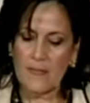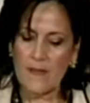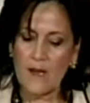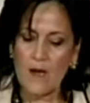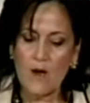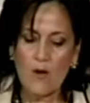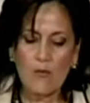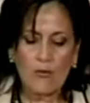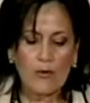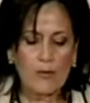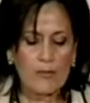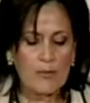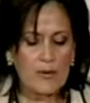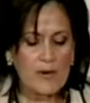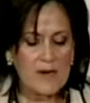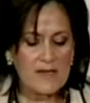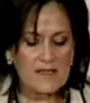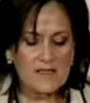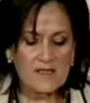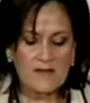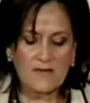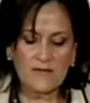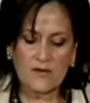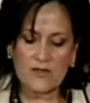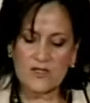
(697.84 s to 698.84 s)

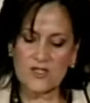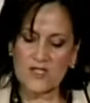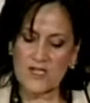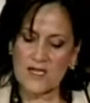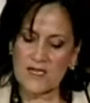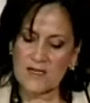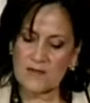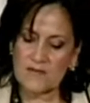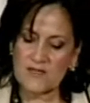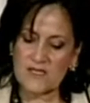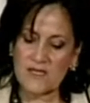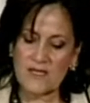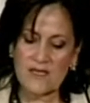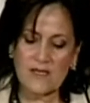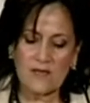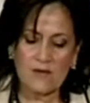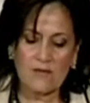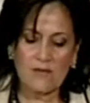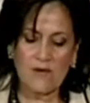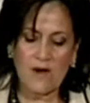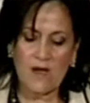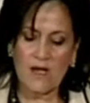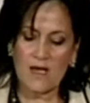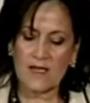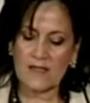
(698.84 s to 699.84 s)
Repressive regimes like
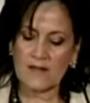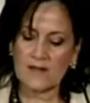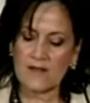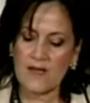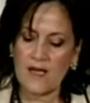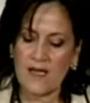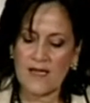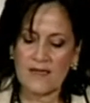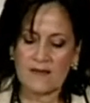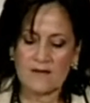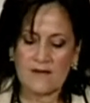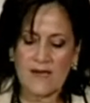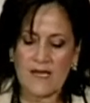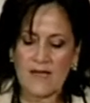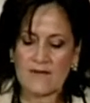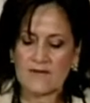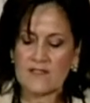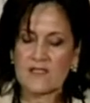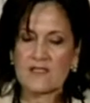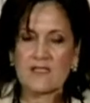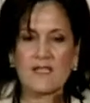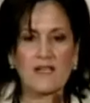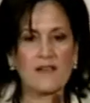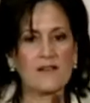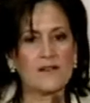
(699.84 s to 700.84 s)
Iran, I don't have to
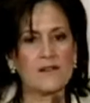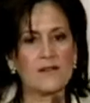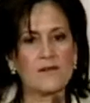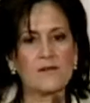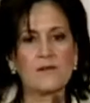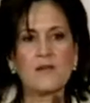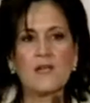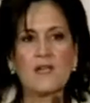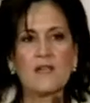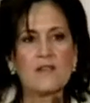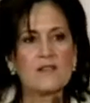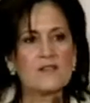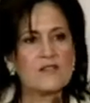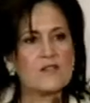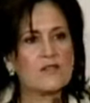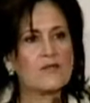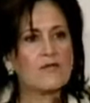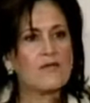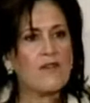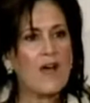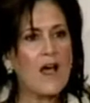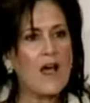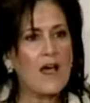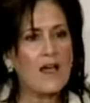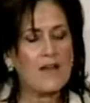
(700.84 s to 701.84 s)
tell you,
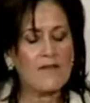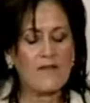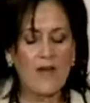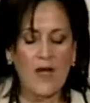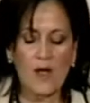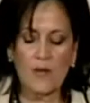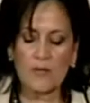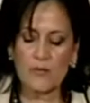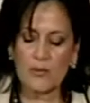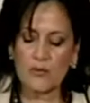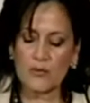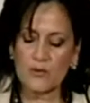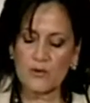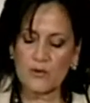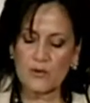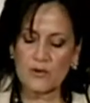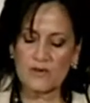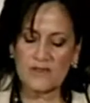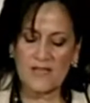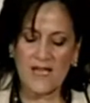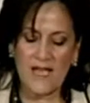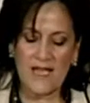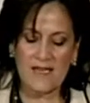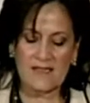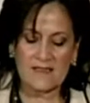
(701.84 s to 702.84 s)
survive on brutal
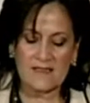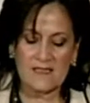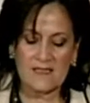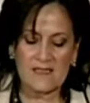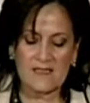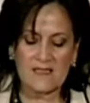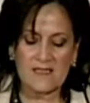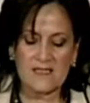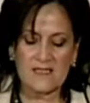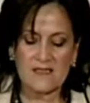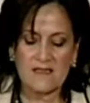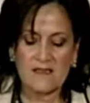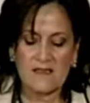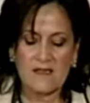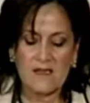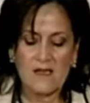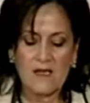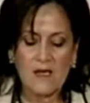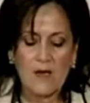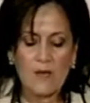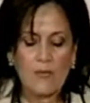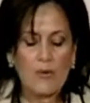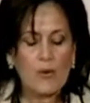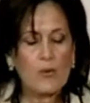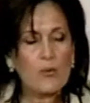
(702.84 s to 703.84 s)
tactics,
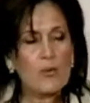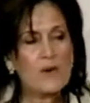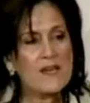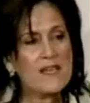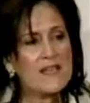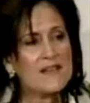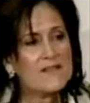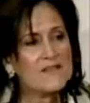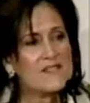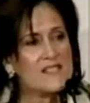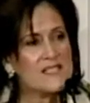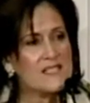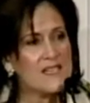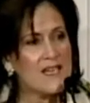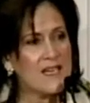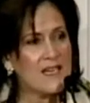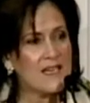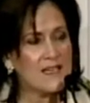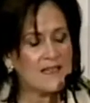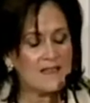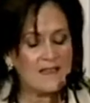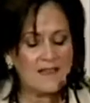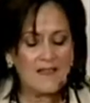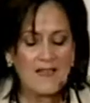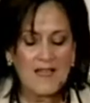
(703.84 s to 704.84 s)
but we have
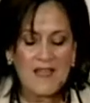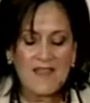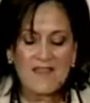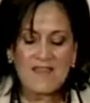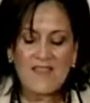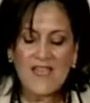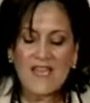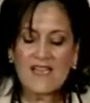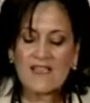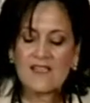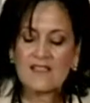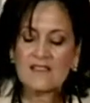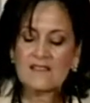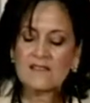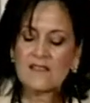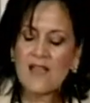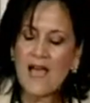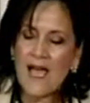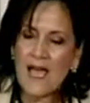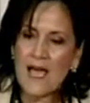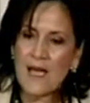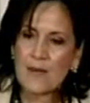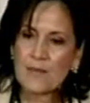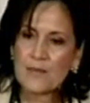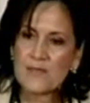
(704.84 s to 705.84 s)
seen they
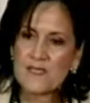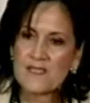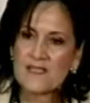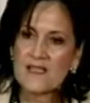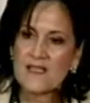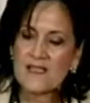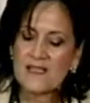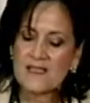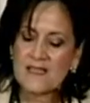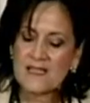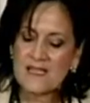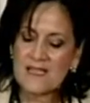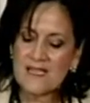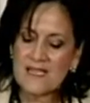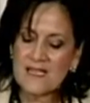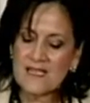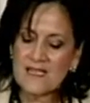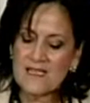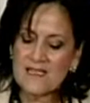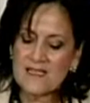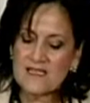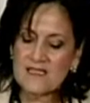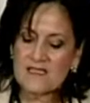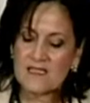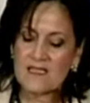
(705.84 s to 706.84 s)
collapse the
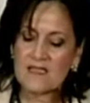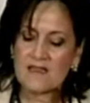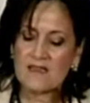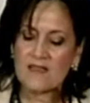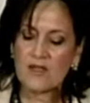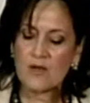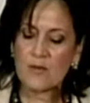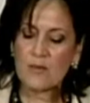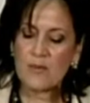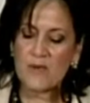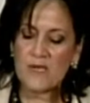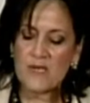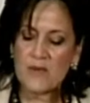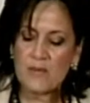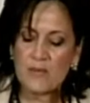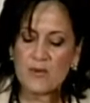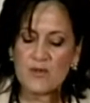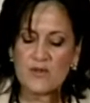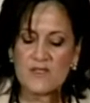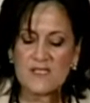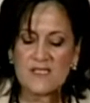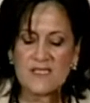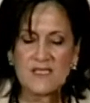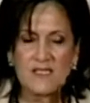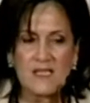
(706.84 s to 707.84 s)
instant their people
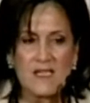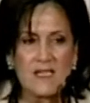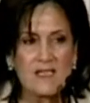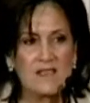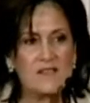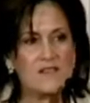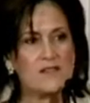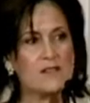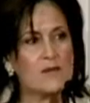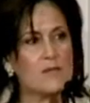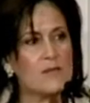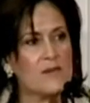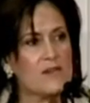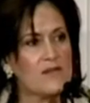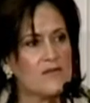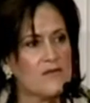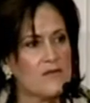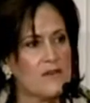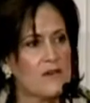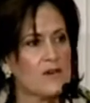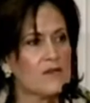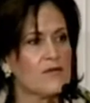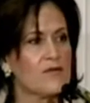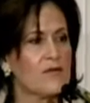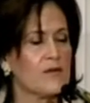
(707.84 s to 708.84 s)
cease to be
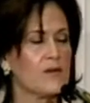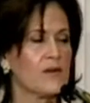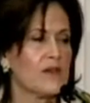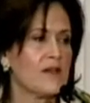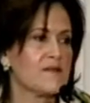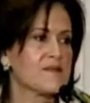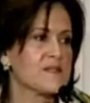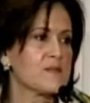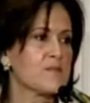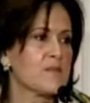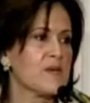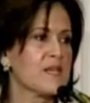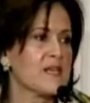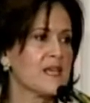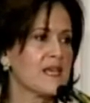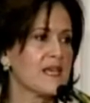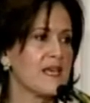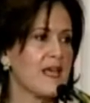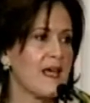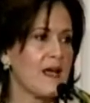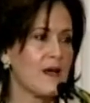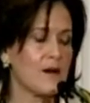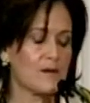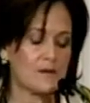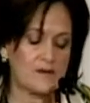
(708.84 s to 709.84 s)
fearful of speaking
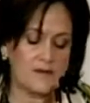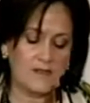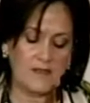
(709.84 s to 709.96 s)
out.